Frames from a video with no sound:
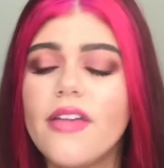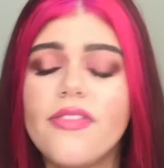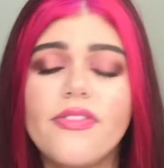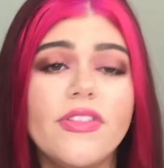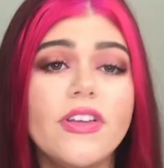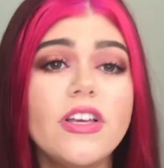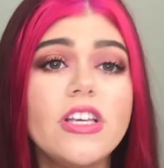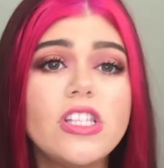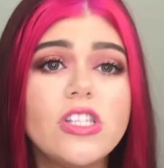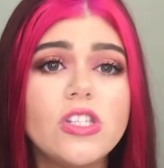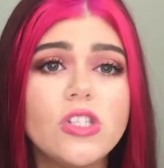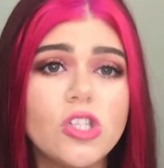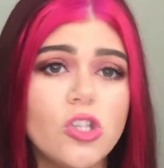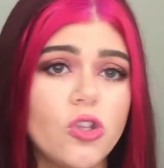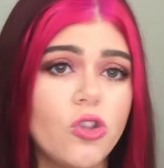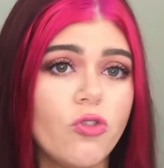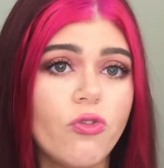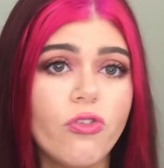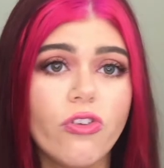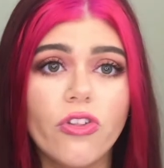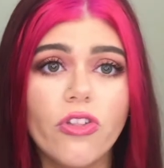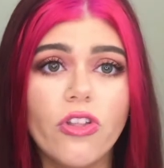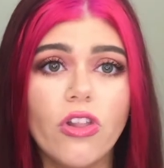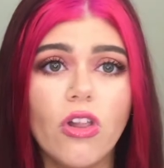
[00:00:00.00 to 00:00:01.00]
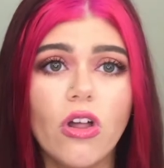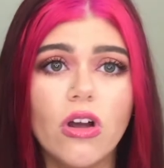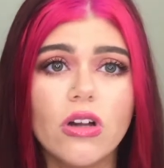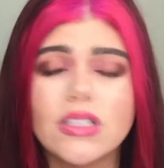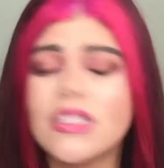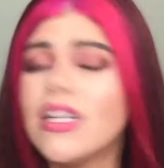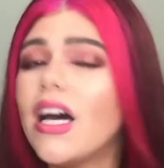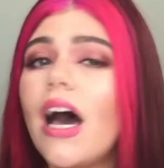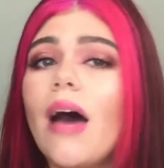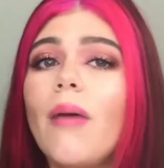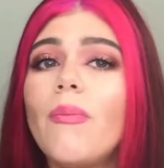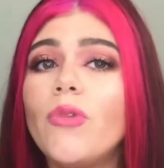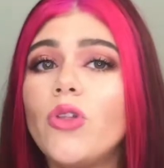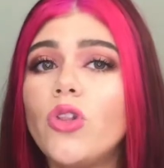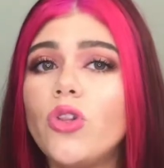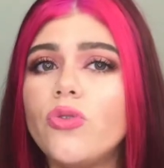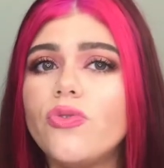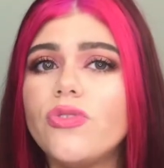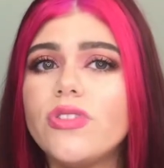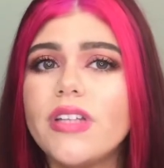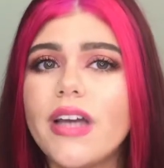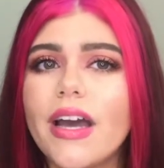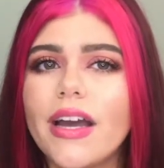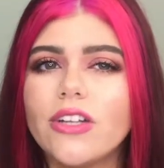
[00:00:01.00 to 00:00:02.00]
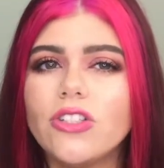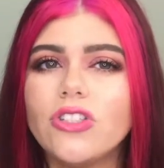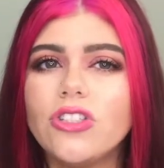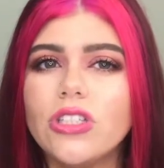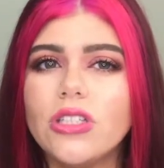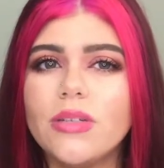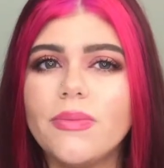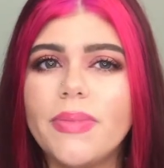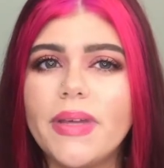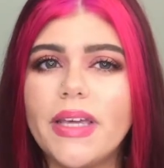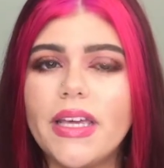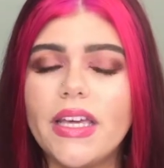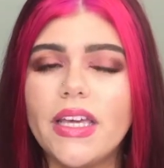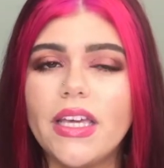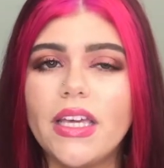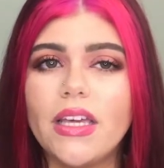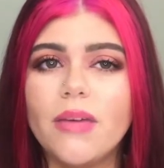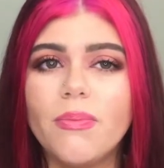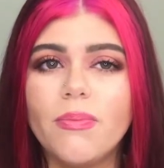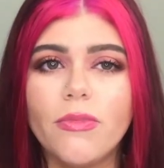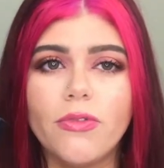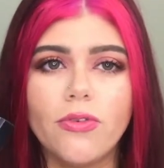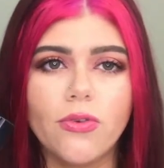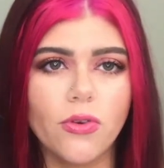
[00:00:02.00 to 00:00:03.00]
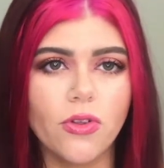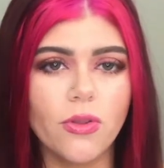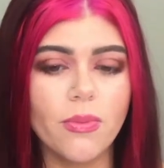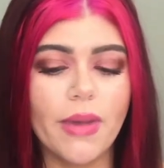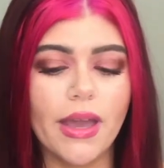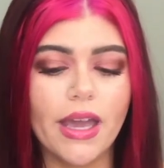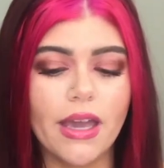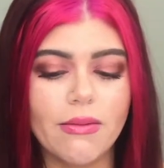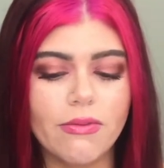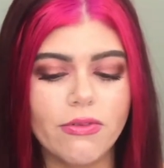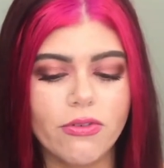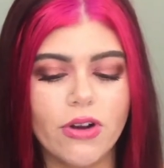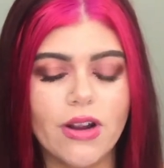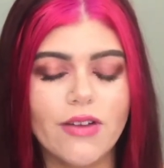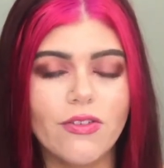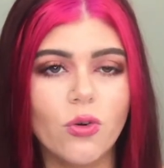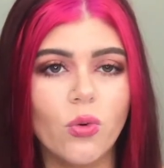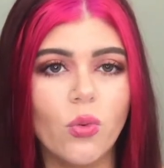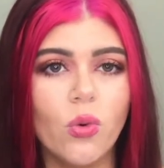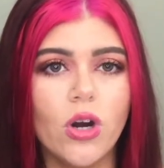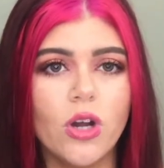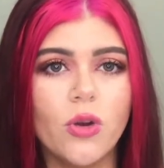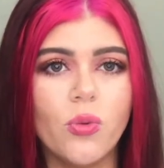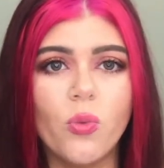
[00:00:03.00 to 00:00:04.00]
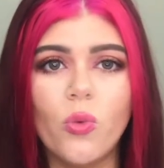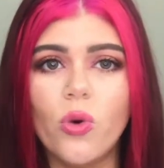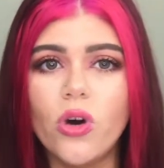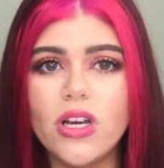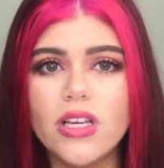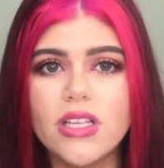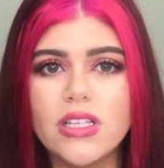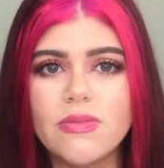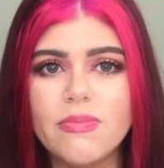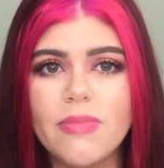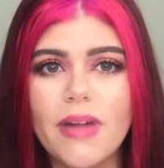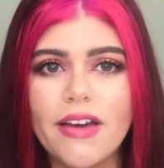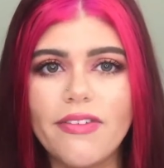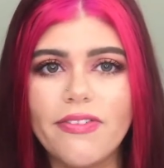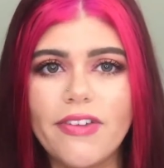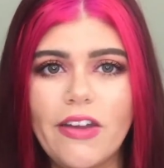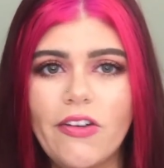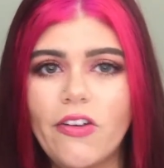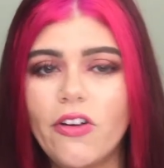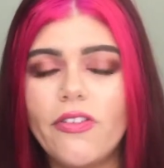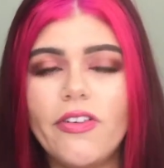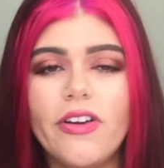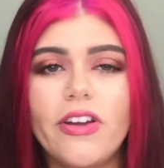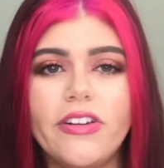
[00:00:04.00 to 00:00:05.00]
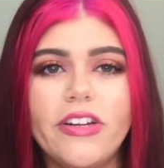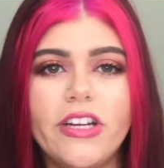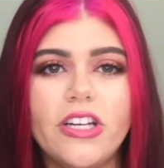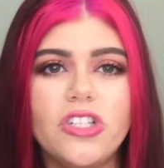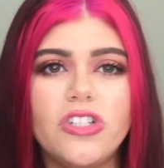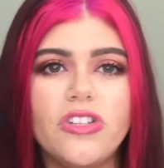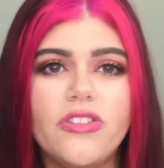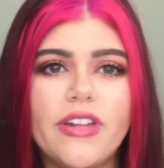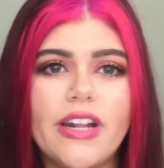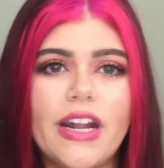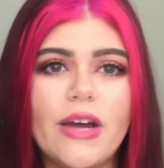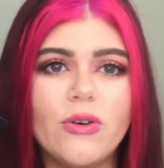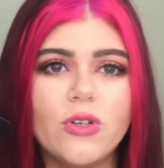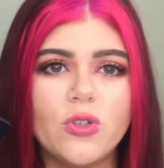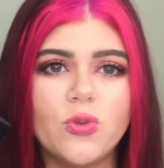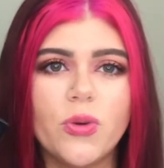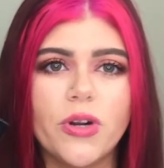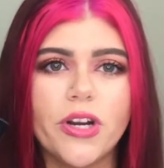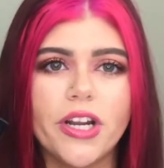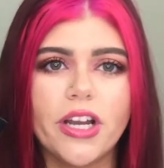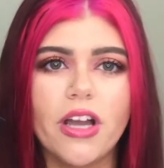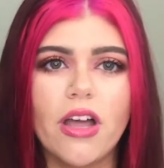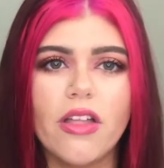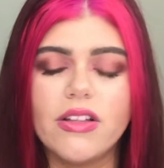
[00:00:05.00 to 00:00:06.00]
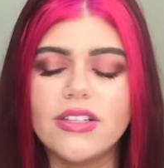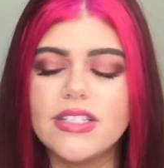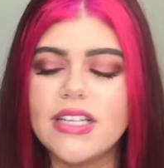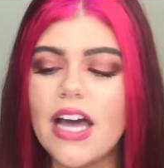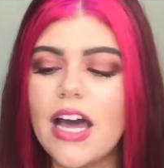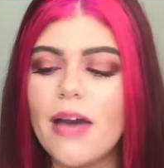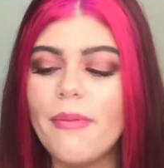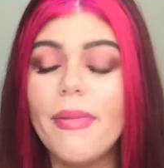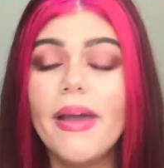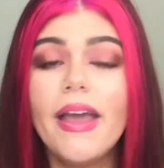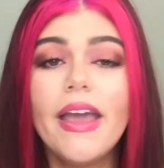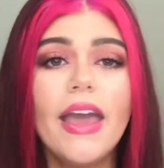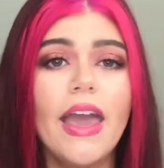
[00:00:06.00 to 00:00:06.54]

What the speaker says: This, for the long time, used to actually be, before the Makeup Forever one, was my favorite foundation that I was wearing all the time.